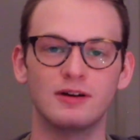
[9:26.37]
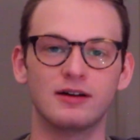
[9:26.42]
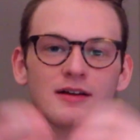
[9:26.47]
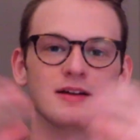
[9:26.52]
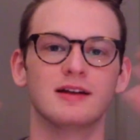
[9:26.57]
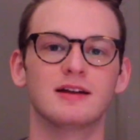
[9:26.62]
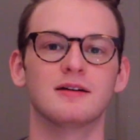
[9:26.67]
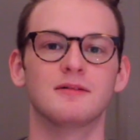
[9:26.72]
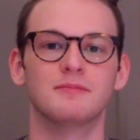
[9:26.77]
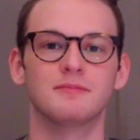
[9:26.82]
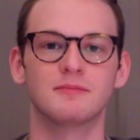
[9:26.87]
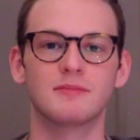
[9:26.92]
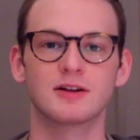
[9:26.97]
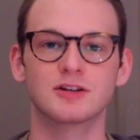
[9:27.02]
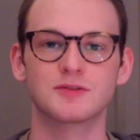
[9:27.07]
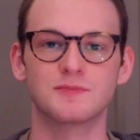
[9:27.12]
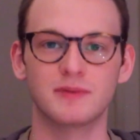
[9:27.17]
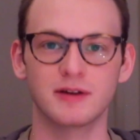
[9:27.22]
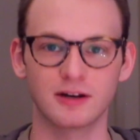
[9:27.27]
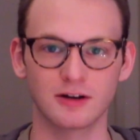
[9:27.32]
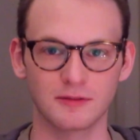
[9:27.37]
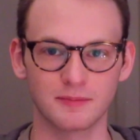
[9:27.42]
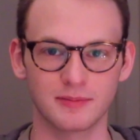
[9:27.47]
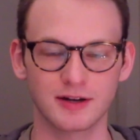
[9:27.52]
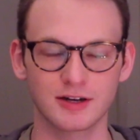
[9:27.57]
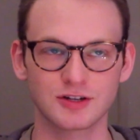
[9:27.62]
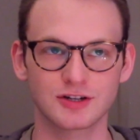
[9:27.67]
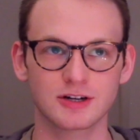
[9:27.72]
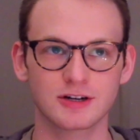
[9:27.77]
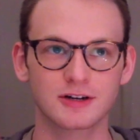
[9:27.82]
in a much bigger
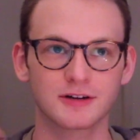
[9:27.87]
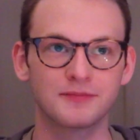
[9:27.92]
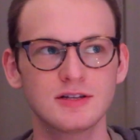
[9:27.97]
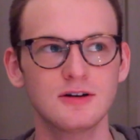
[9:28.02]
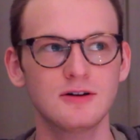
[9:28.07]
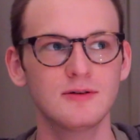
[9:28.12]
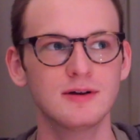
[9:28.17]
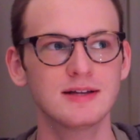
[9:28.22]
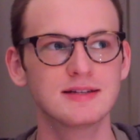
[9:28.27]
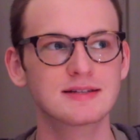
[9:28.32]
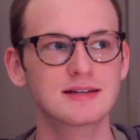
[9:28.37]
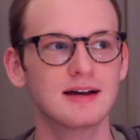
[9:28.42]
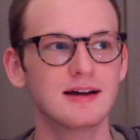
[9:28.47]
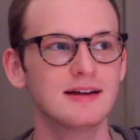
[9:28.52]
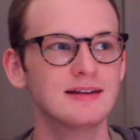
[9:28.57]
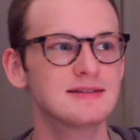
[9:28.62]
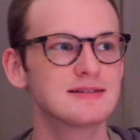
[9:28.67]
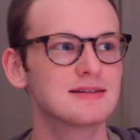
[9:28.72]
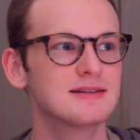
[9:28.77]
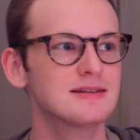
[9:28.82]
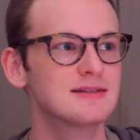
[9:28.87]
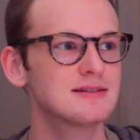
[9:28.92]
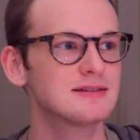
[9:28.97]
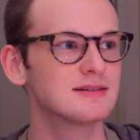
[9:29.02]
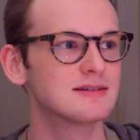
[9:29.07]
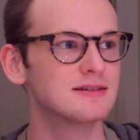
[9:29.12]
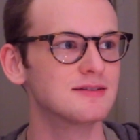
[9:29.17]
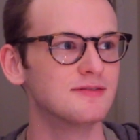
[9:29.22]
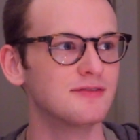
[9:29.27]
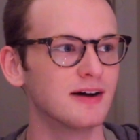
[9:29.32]
picture. So it's this
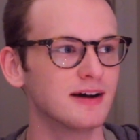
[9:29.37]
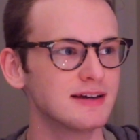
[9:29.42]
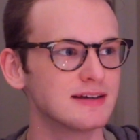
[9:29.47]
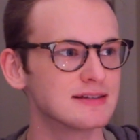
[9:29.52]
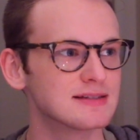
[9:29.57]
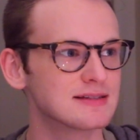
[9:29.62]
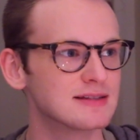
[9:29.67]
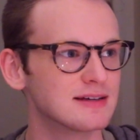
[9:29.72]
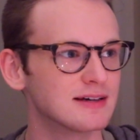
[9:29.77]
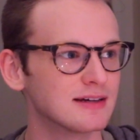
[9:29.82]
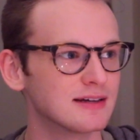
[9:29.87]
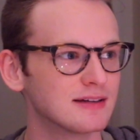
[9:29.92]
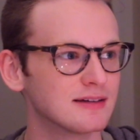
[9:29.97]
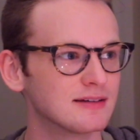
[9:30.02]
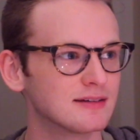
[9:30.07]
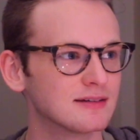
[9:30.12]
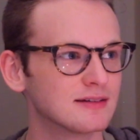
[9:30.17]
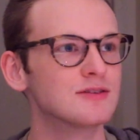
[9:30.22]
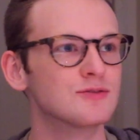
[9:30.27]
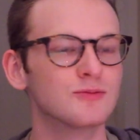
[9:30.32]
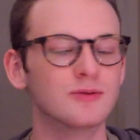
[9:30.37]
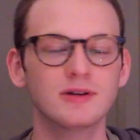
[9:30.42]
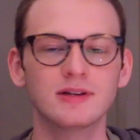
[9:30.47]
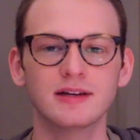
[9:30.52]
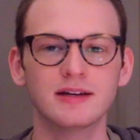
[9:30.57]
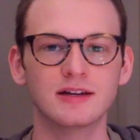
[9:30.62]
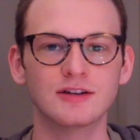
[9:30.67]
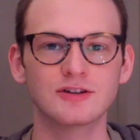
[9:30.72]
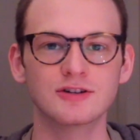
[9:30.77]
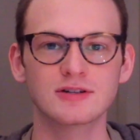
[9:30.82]
device that is
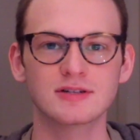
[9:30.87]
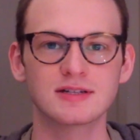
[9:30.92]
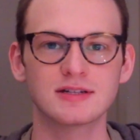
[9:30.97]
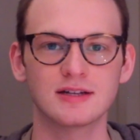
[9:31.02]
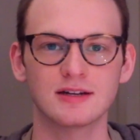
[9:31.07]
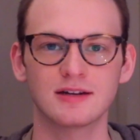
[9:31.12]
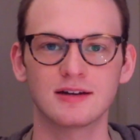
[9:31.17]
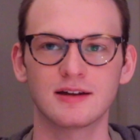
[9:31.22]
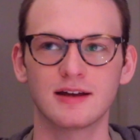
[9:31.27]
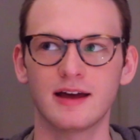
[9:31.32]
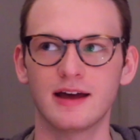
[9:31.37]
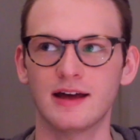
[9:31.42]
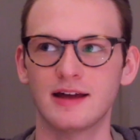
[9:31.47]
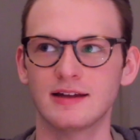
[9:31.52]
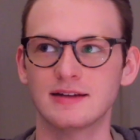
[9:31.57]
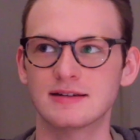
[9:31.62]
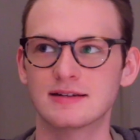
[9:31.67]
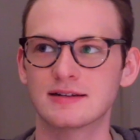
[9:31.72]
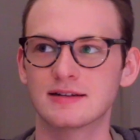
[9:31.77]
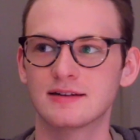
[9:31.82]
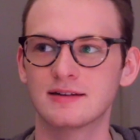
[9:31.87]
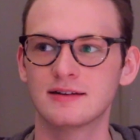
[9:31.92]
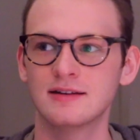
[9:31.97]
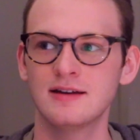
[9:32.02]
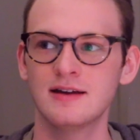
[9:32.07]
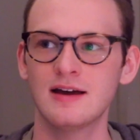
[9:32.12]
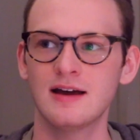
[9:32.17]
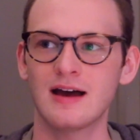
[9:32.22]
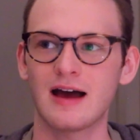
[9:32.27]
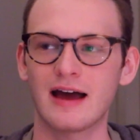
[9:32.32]
really interesting, and
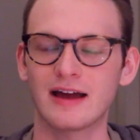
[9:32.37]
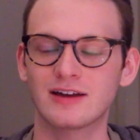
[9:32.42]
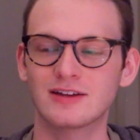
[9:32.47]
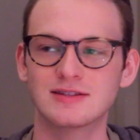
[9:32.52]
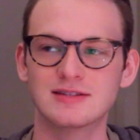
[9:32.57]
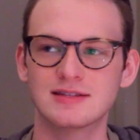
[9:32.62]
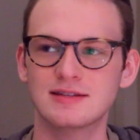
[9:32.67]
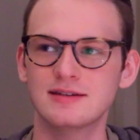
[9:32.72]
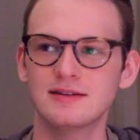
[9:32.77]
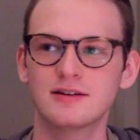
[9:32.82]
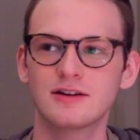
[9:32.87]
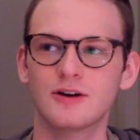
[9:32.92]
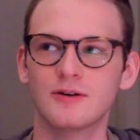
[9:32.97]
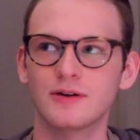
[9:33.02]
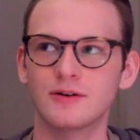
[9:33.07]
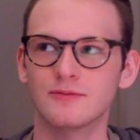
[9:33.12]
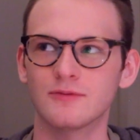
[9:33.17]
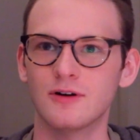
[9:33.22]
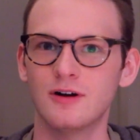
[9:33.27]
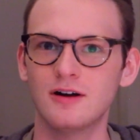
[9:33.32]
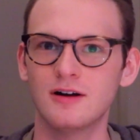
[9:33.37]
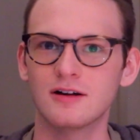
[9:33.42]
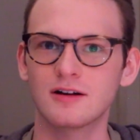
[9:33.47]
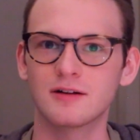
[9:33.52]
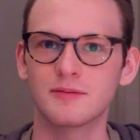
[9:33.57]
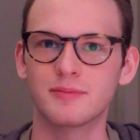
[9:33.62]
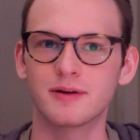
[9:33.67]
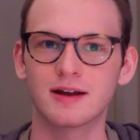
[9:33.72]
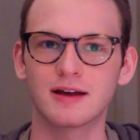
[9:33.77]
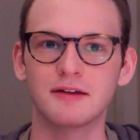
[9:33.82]
I could see it going
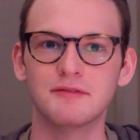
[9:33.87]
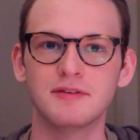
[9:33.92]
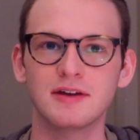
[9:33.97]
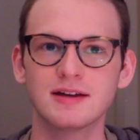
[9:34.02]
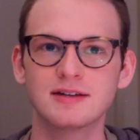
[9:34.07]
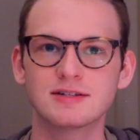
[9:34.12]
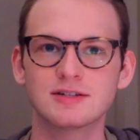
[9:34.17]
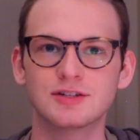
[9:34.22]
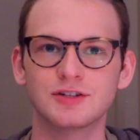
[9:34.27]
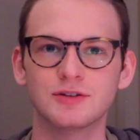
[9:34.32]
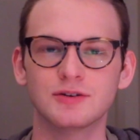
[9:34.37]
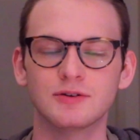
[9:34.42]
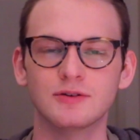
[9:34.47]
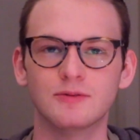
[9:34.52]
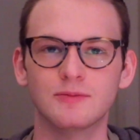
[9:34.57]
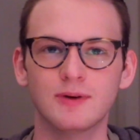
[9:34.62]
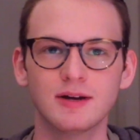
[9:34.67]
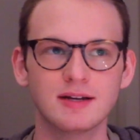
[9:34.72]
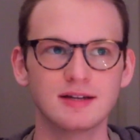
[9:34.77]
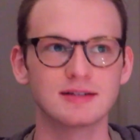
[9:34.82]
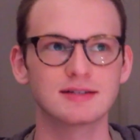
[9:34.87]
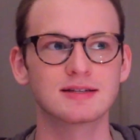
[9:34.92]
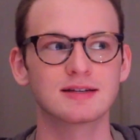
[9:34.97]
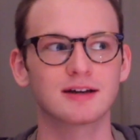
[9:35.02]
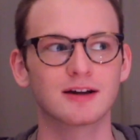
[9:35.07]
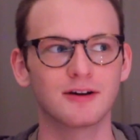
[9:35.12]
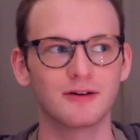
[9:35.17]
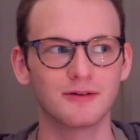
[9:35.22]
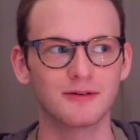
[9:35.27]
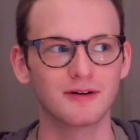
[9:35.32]
wrong, but I've yet to witness
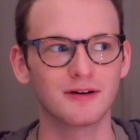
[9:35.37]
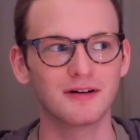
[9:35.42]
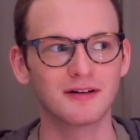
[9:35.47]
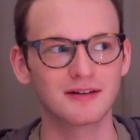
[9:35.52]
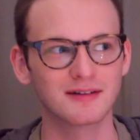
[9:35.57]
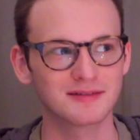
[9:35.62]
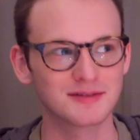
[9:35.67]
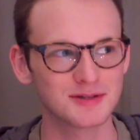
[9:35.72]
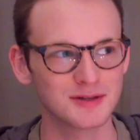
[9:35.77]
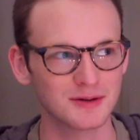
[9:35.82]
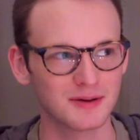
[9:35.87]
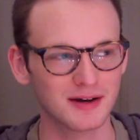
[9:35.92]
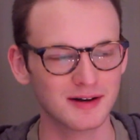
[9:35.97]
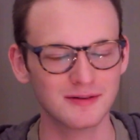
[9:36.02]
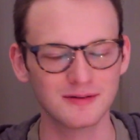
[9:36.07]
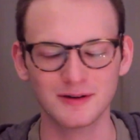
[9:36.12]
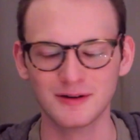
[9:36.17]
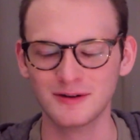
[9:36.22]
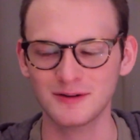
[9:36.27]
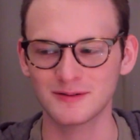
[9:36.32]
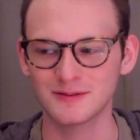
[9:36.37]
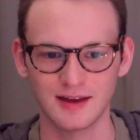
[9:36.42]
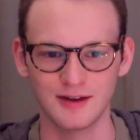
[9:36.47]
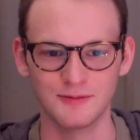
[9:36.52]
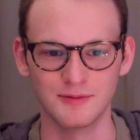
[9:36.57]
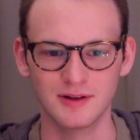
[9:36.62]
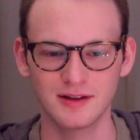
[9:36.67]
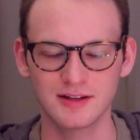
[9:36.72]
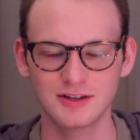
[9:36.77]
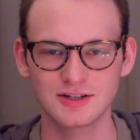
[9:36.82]
it go wrong, so I don't know. It
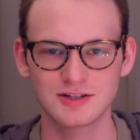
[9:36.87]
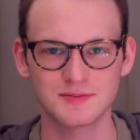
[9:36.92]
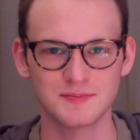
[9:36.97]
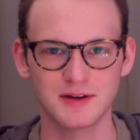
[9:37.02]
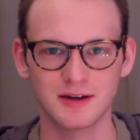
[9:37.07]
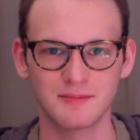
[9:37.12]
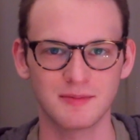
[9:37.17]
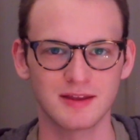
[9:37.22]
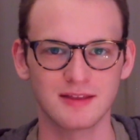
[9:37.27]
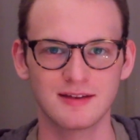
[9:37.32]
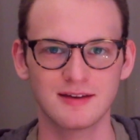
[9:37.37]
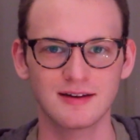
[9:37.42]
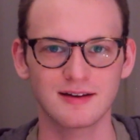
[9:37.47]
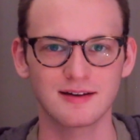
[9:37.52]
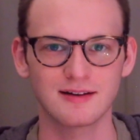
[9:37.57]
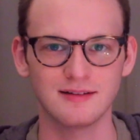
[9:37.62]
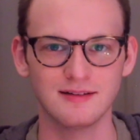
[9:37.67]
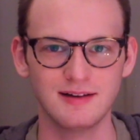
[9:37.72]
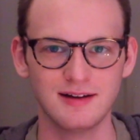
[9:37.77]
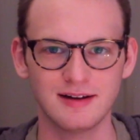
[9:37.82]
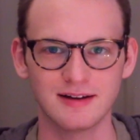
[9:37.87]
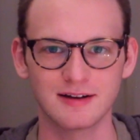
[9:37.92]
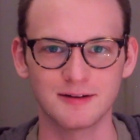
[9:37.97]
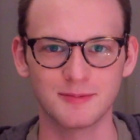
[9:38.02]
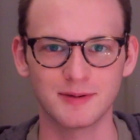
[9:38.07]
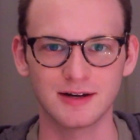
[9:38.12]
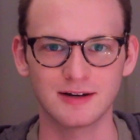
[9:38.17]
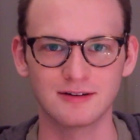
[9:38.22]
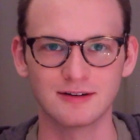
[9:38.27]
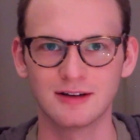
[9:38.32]
really just made me think a lot
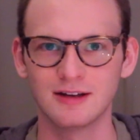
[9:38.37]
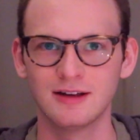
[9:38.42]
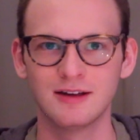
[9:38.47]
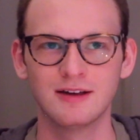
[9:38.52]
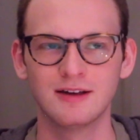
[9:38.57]
about,